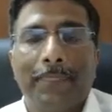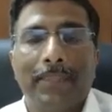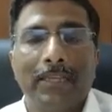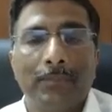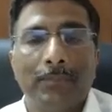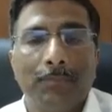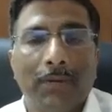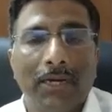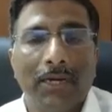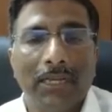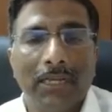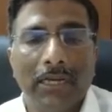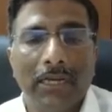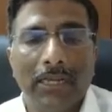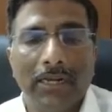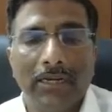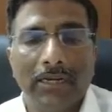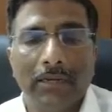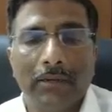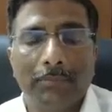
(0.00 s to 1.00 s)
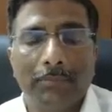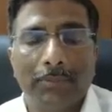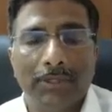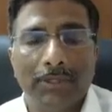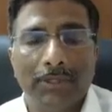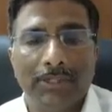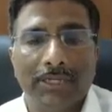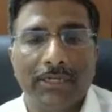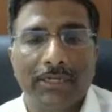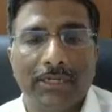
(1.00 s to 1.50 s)
this particular
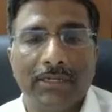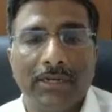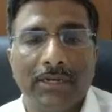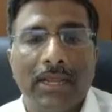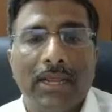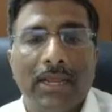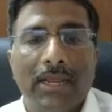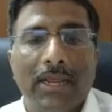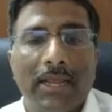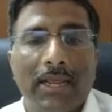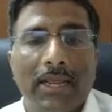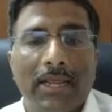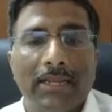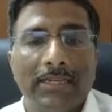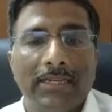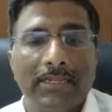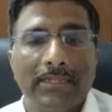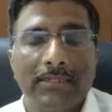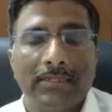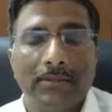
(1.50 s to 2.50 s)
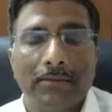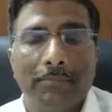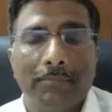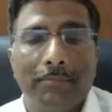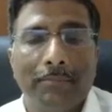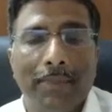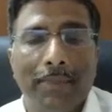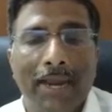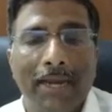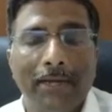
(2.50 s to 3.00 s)
person is
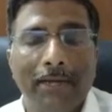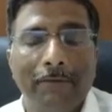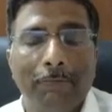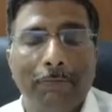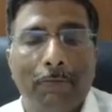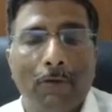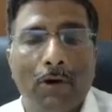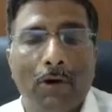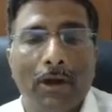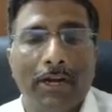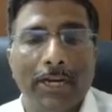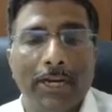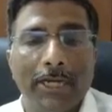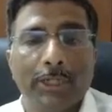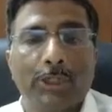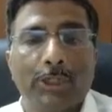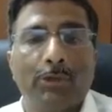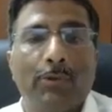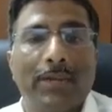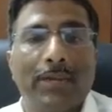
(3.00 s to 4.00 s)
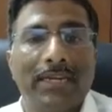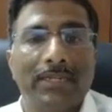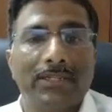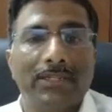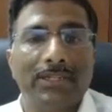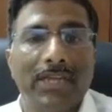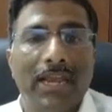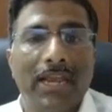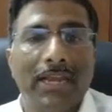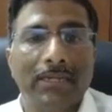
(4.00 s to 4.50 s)
meant for issuing
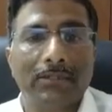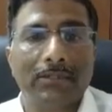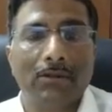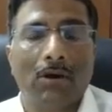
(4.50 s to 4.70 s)
checks